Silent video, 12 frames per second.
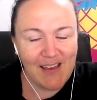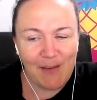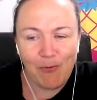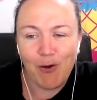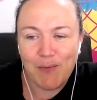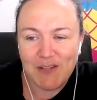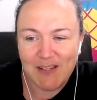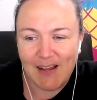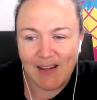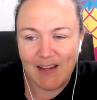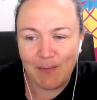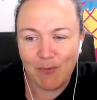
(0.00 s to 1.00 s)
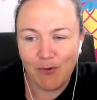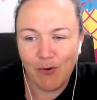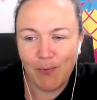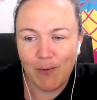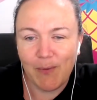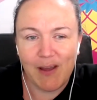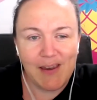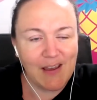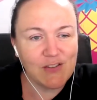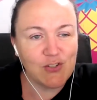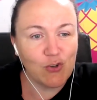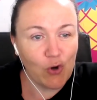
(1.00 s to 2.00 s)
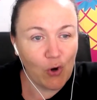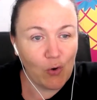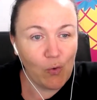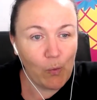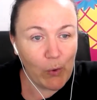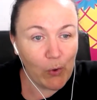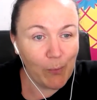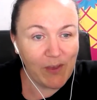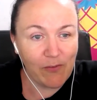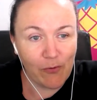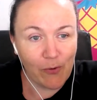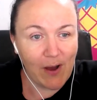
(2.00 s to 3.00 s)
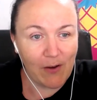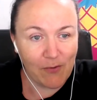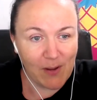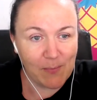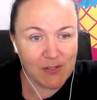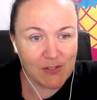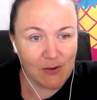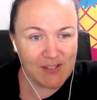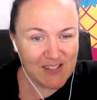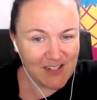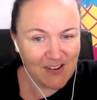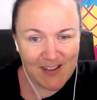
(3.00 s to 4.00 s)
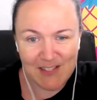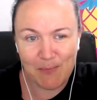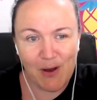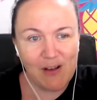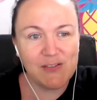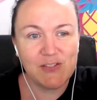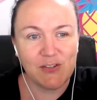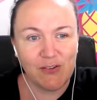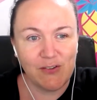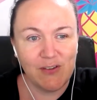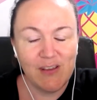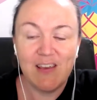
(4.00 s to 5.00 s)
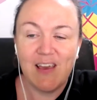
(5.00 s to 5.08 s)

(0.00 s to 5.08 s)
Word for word: It won't be daily anymore, but my next goal will be 400 episodes. It's a nice milestone.